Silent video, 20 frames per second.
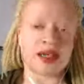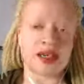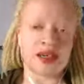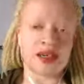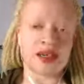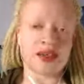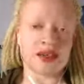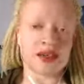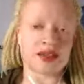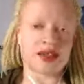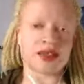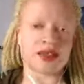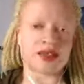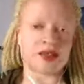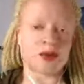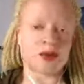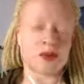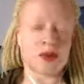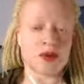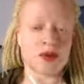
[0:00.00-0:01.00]
So
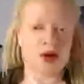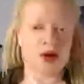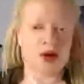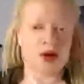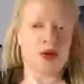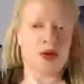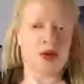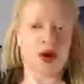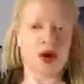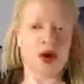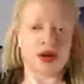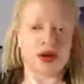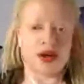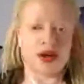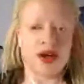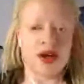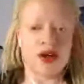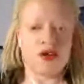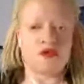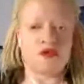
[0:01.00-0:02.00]
again, it's super
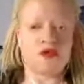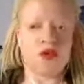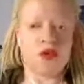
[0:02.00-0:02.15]
important